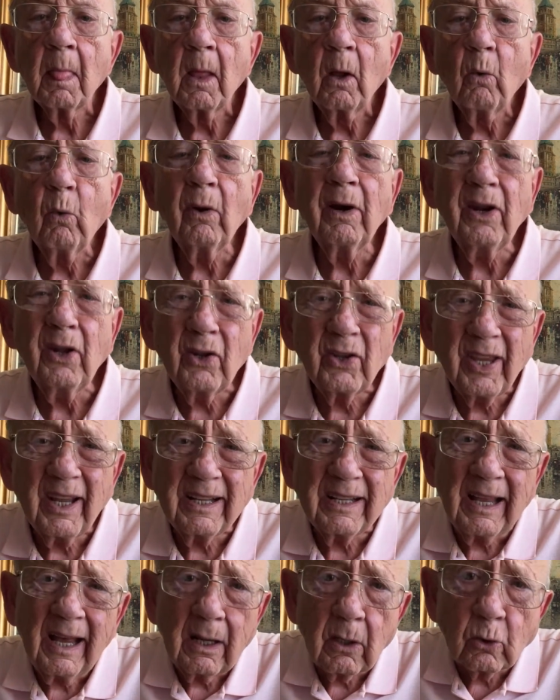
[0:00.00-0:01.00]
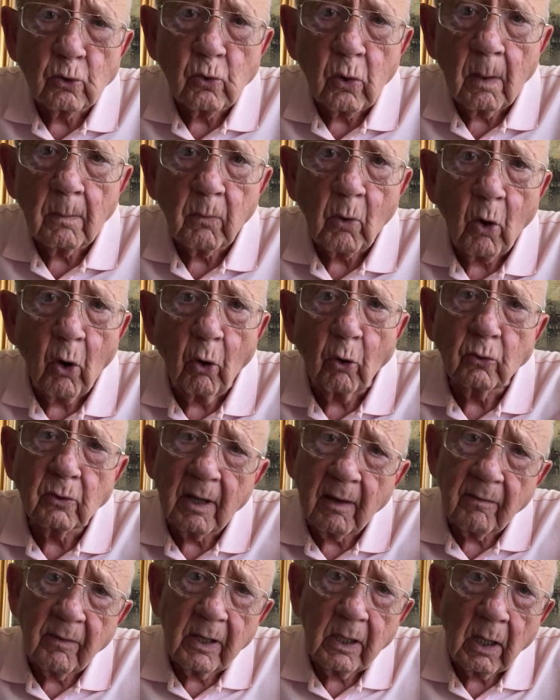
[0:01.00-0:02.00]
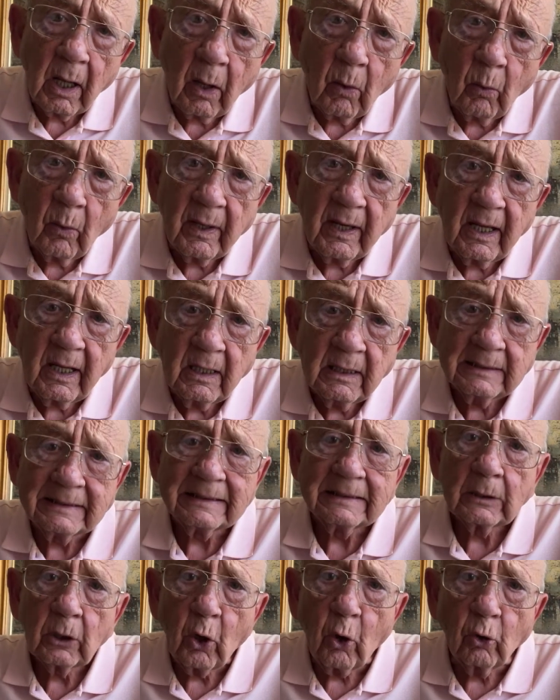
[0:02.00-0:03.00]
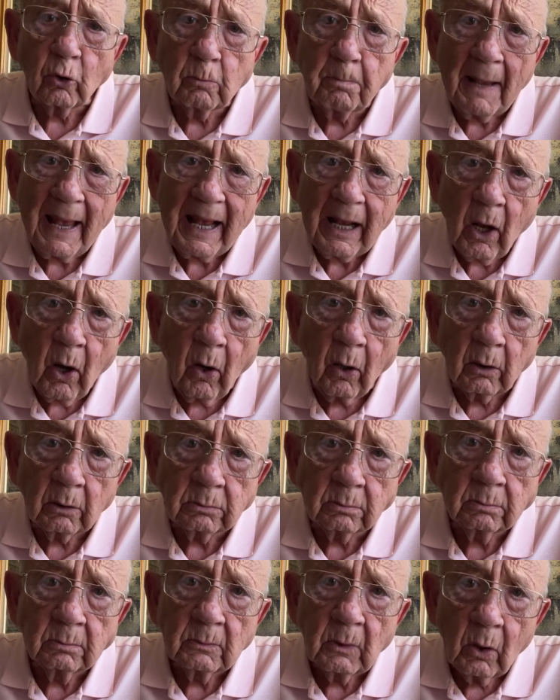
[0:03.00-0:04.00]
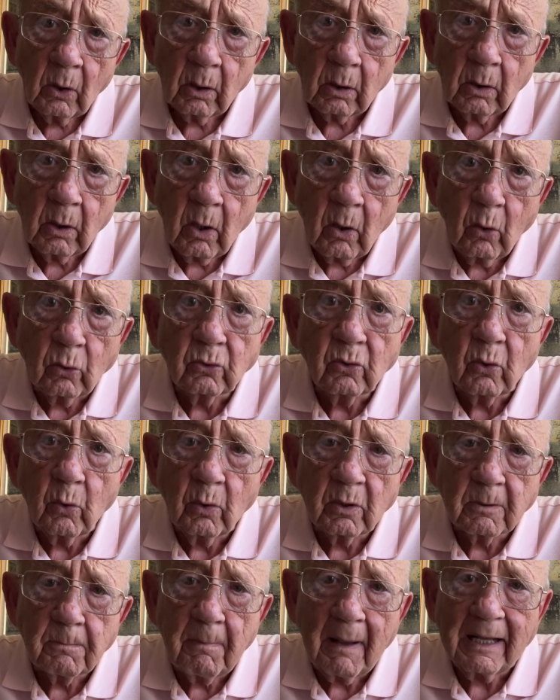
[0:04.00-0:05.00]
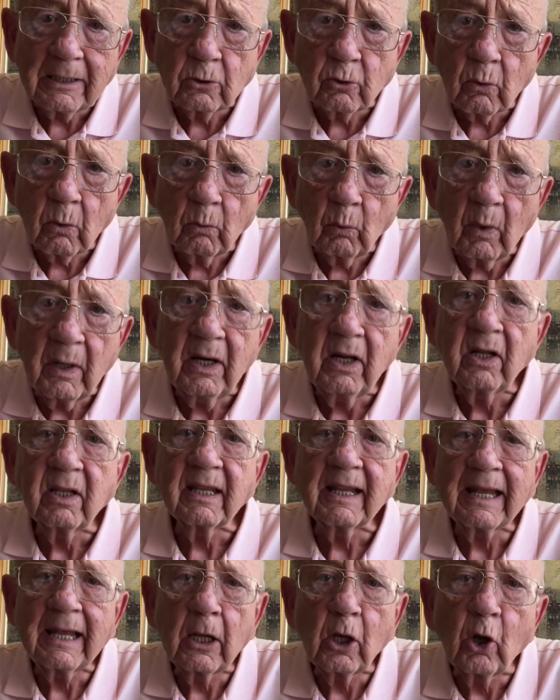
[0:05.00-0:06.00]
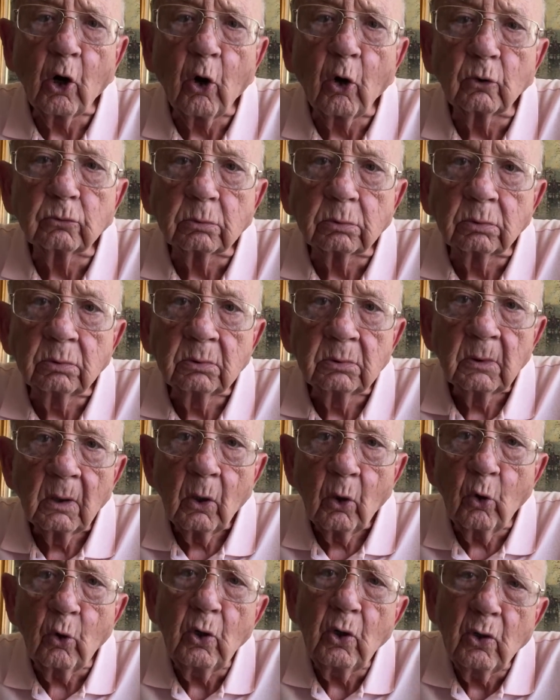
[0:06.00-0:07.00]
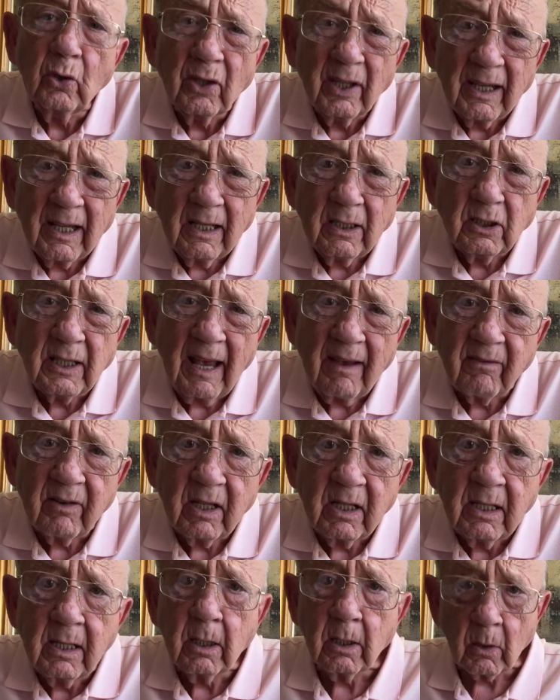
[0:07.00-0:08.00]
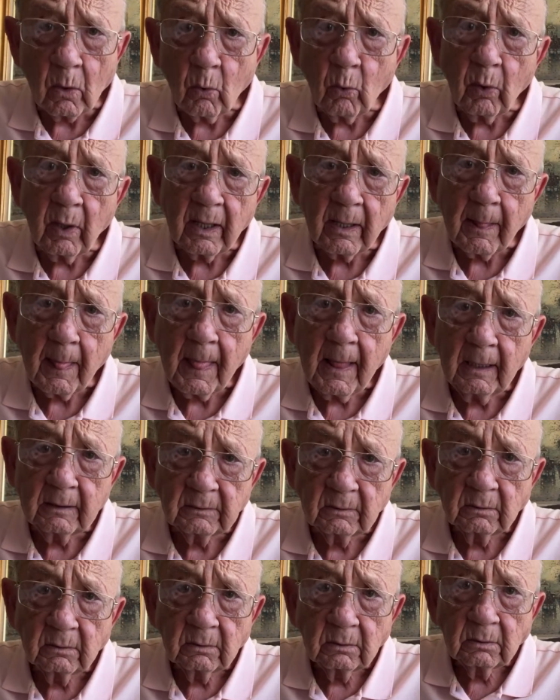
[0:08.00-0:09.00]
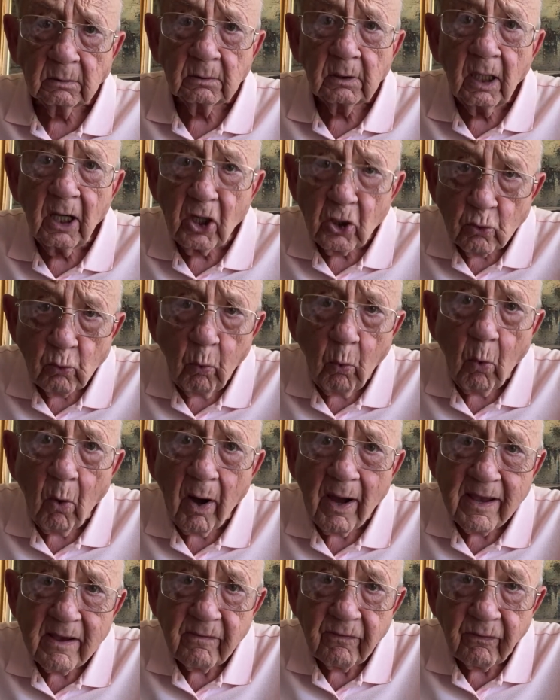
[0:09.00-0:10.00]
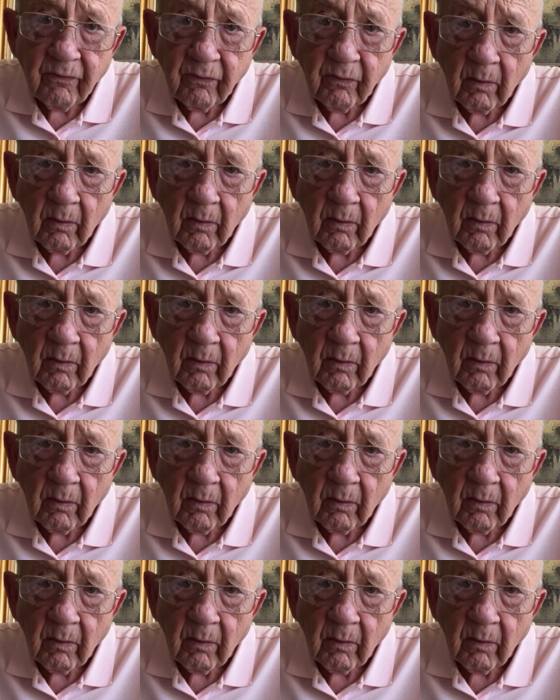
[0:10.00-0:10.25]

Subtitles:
Where do you think Donald Trump goes every night when he goes back home or goes to his bedroom? Where do you think he goes? Who do you think he's having dinner with? His wife.